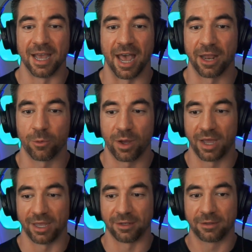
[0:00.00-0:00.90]
How do
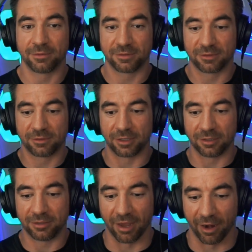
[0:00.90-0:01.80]
I
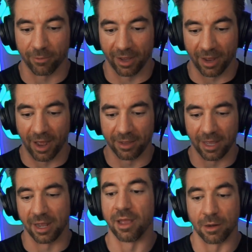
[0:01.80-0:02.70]
how do I?
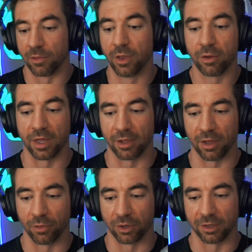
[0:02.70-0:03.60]
And literally, I,
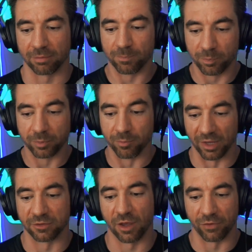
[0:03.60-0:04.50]
I look at
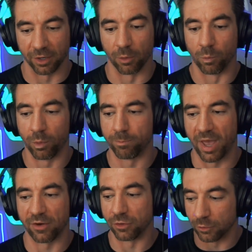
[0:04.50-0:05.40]
myself and I go,
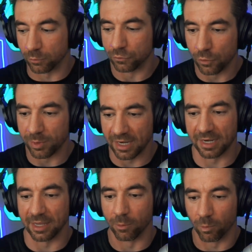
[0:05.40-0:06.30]
Patrick, you stupid
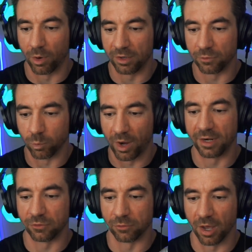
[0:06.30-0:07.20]
idiot. Why did why
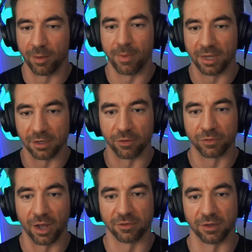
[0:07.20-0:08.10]
did you not make enough
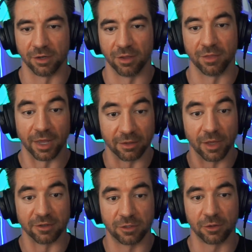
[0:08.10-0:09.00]
content on like
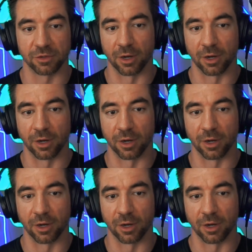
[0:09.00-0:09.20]
like seriously?